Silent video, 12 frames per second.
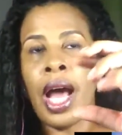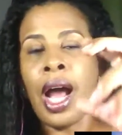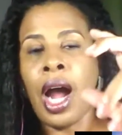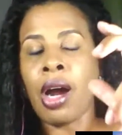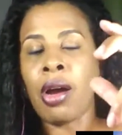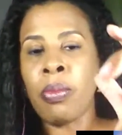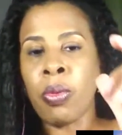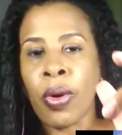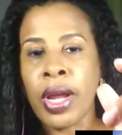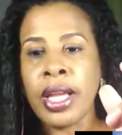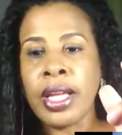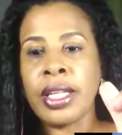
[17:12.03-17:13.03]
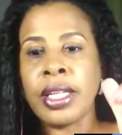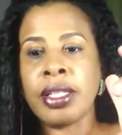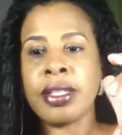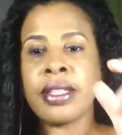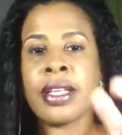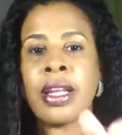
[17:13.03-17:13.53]
our brain is
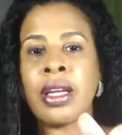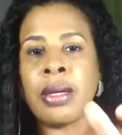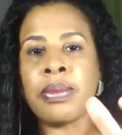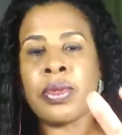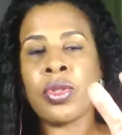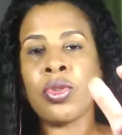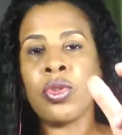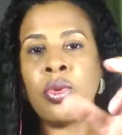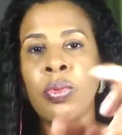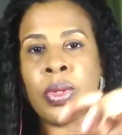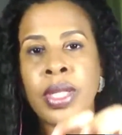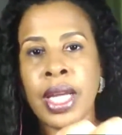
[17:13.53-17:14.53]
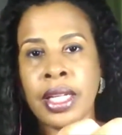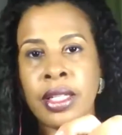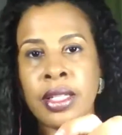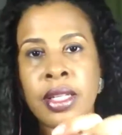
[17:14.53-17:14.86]
set up to protect us.